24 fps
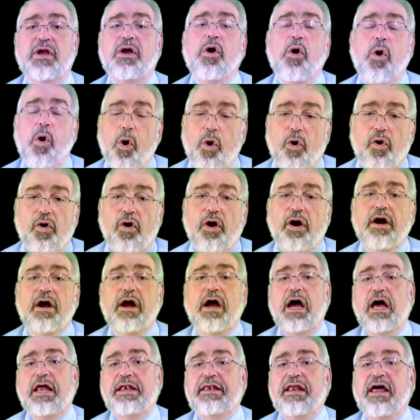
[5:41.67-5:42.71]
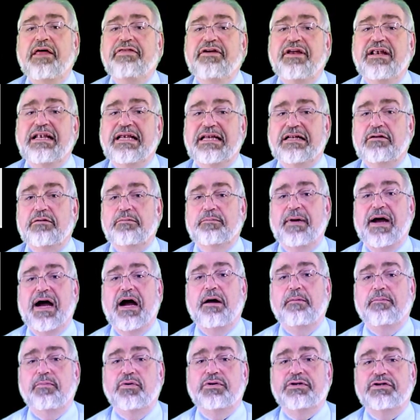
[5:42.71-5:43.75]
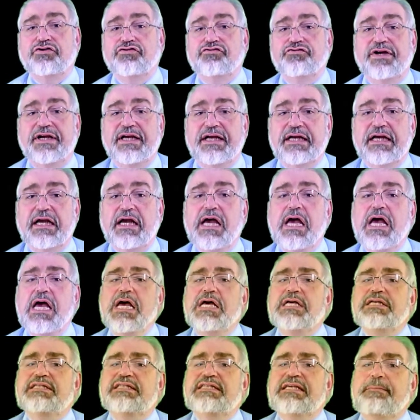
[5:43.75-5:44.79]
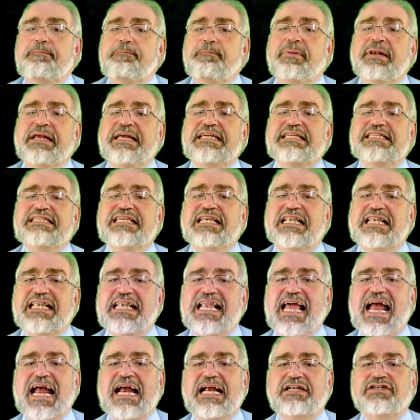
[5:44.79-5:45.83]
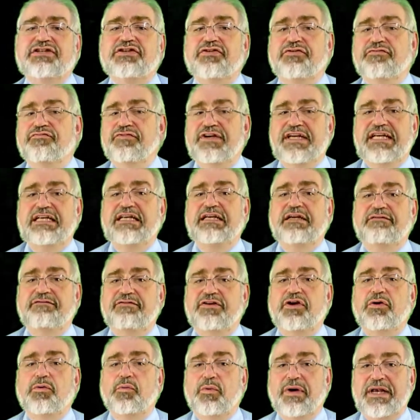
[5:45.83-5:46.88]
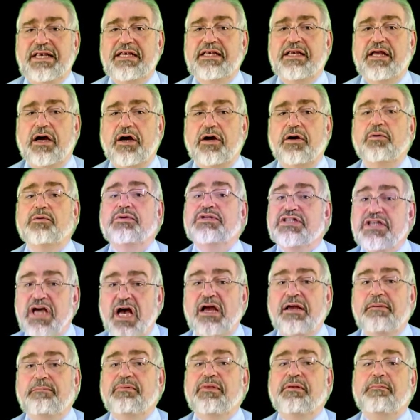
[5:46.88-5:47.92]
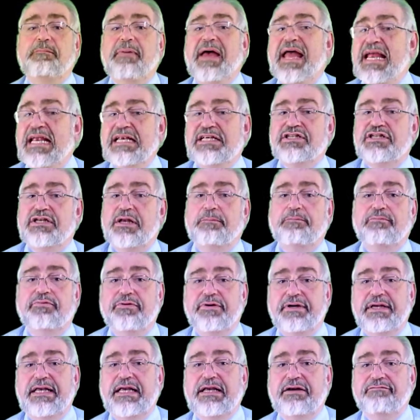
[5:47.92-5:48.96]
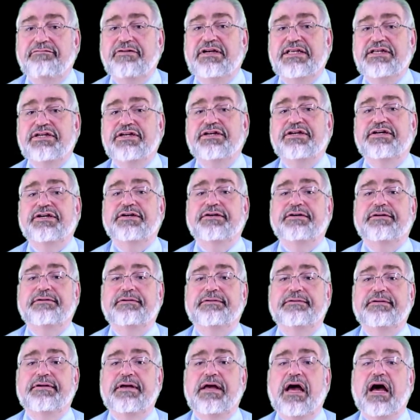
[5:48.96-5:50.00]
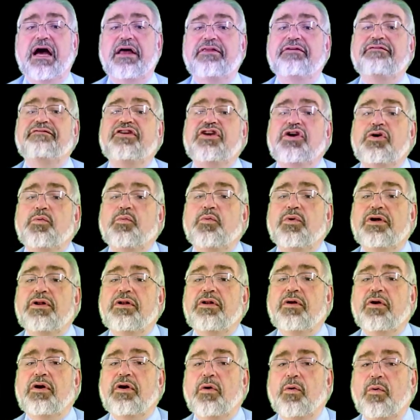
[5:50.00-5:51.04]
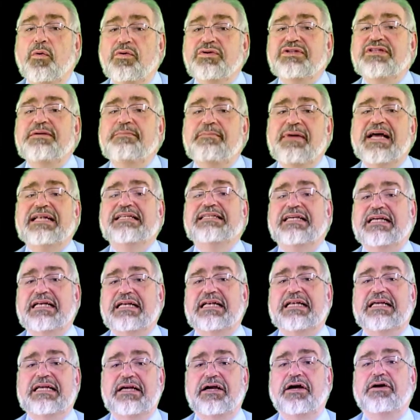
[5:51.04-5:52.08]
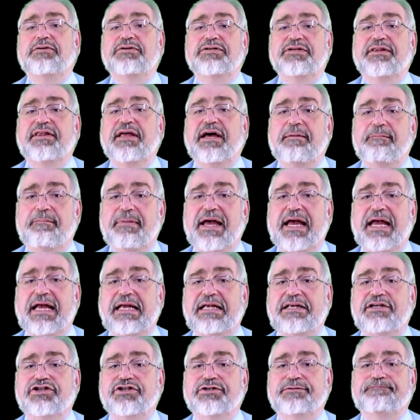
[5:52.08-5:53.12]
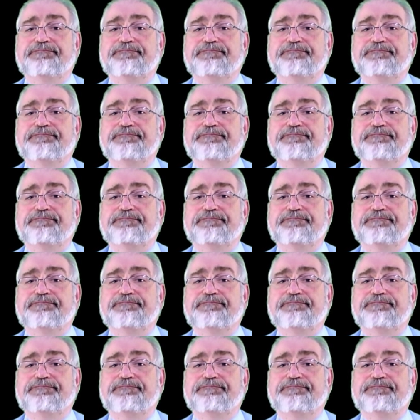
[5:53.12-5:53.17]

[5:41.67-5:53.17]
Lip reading: Or another little PowerPoint trick, simply select the reading view window, type the page number and hit return, and the view will automatically go to that page.